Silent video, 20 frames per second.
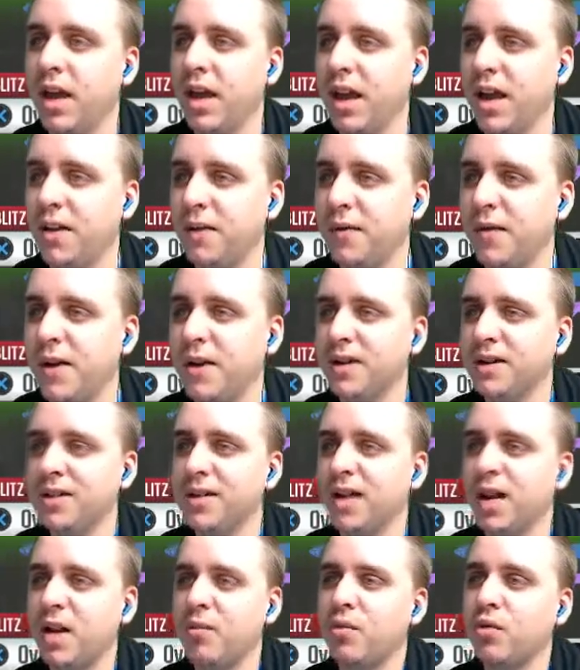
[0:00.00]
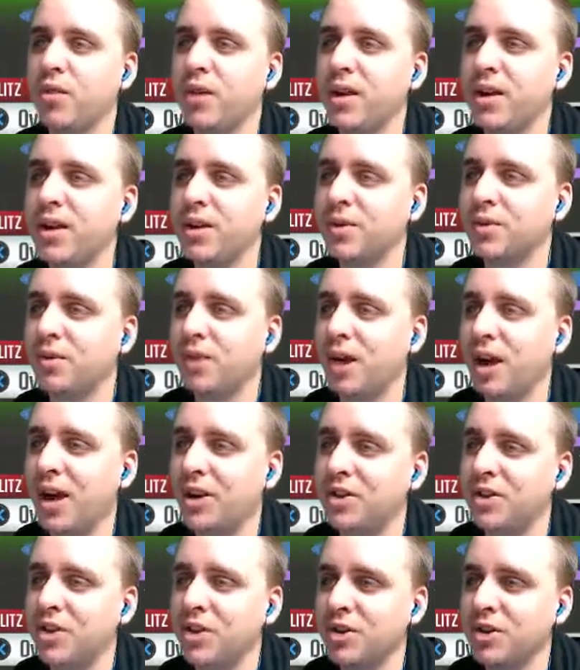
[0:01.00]
Kane, fair to say Breeze,
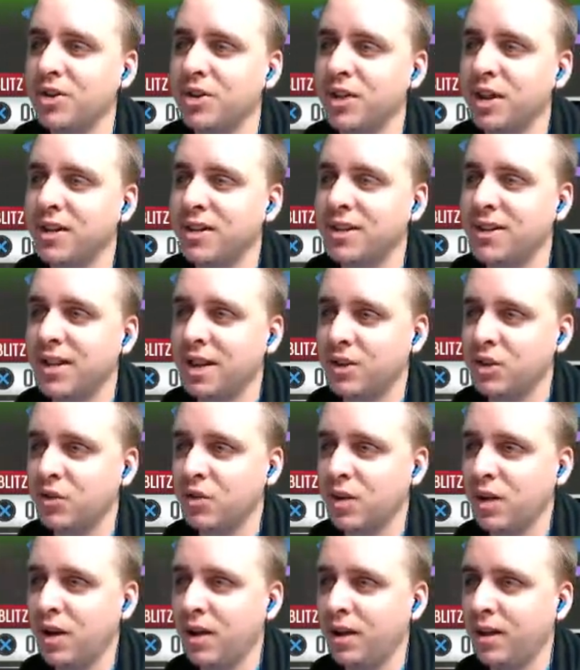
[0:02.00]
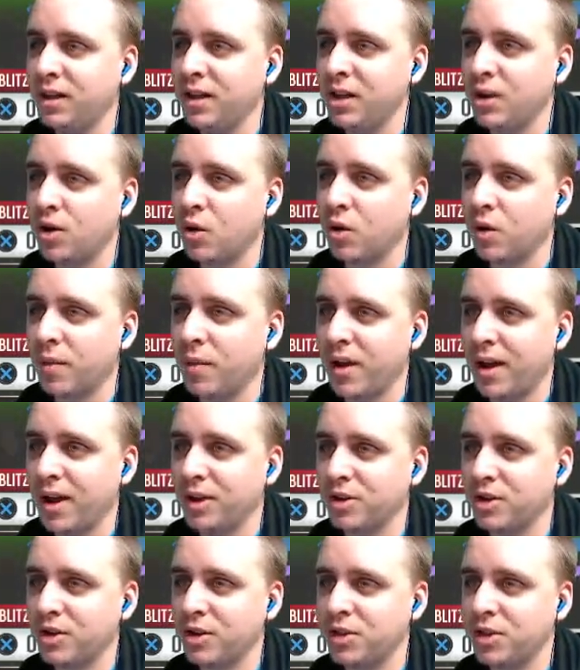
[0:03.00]
Rodgers, etc. elite
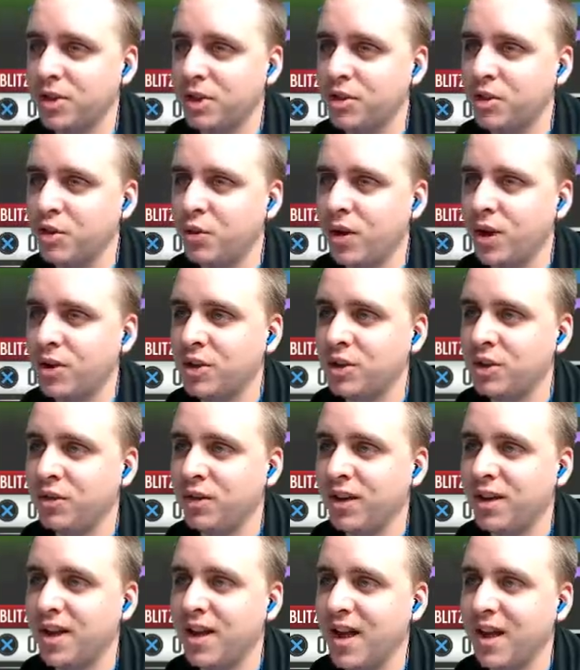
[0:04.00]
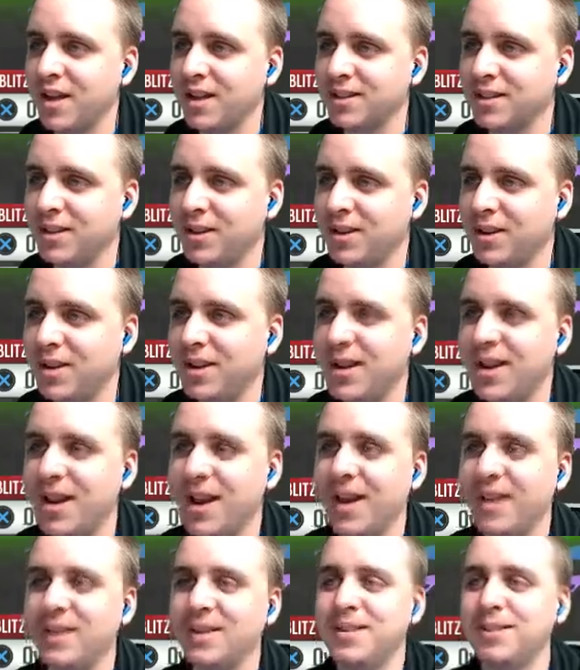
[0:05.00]
quarterbacks are just situationally not as lucky
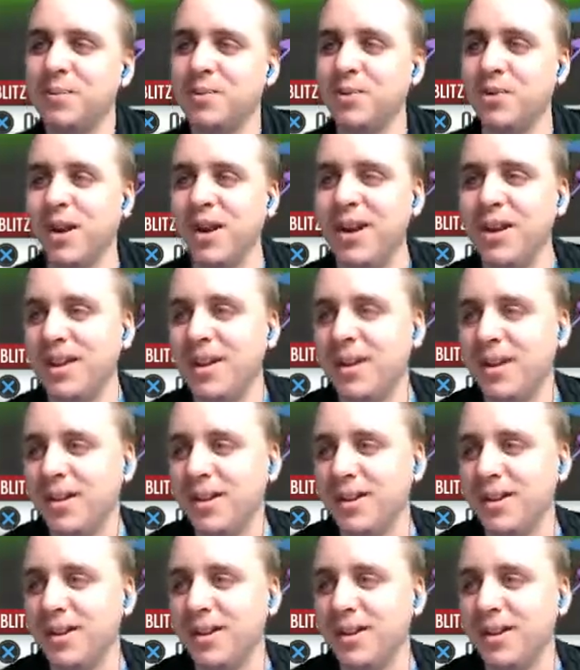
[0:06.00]
as Brady.